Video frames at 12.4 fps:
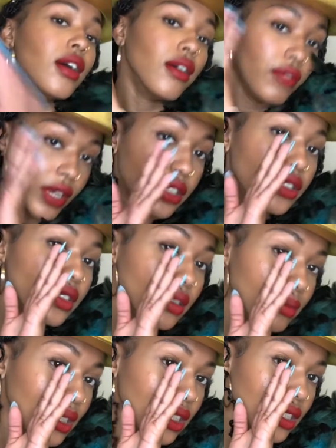
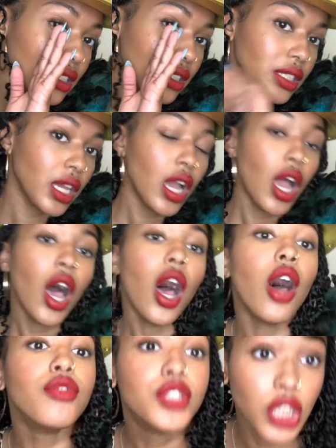eventually millions,
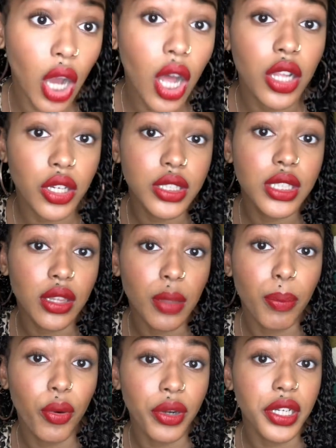of dollars that the
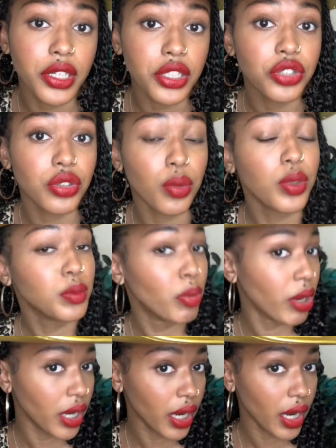porn industry was bringing